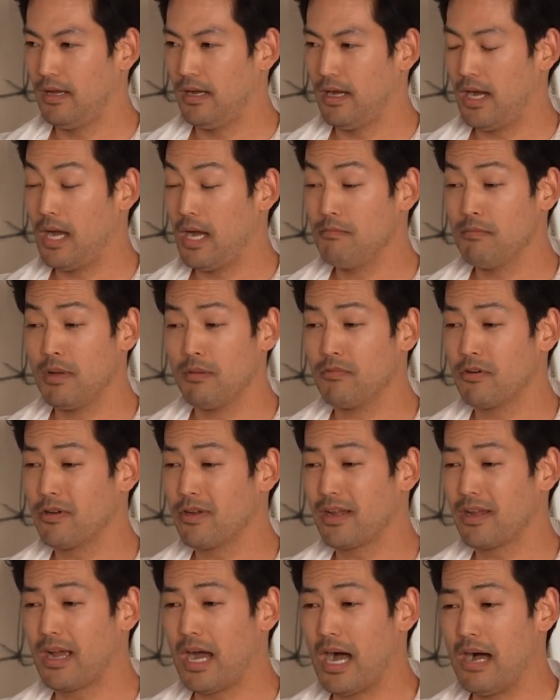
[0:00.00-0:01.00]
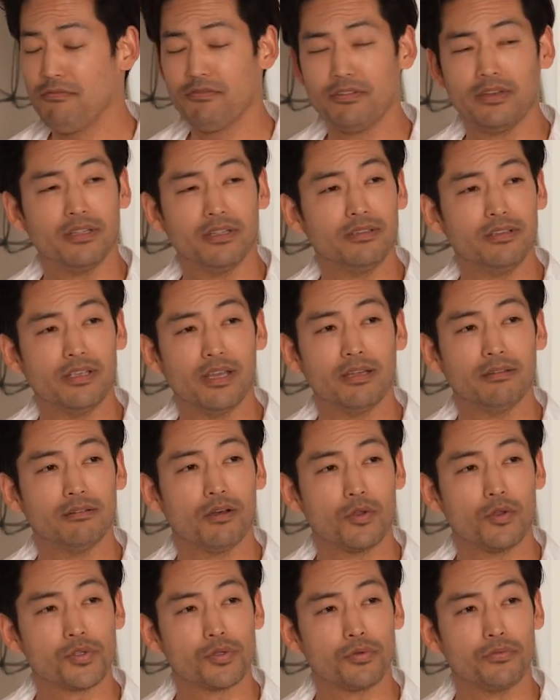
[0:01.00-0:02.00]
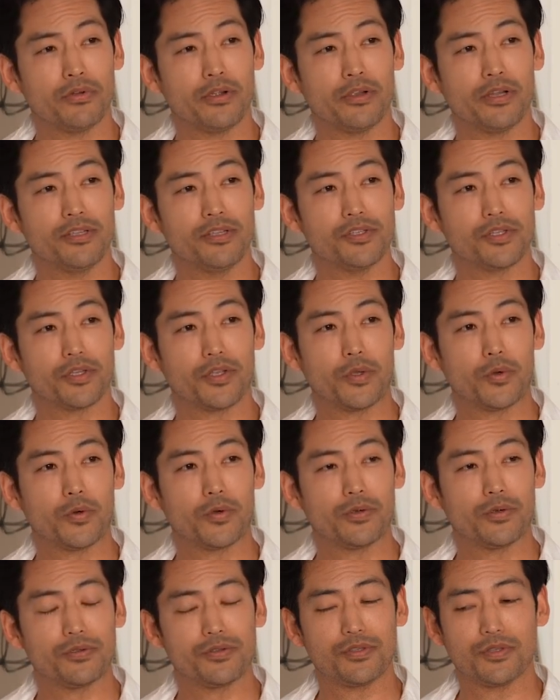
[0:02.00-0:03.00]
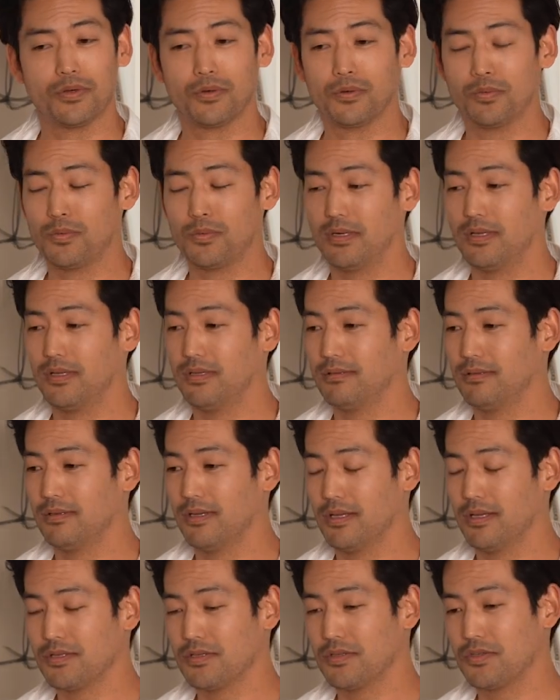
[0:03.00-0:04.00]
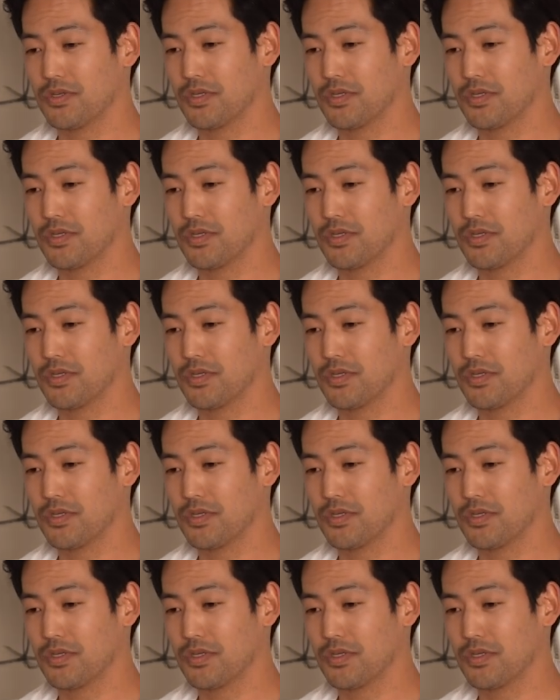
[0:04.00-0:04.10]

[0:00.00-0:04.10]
I'm very confident, yet also very insecure. So I guess it's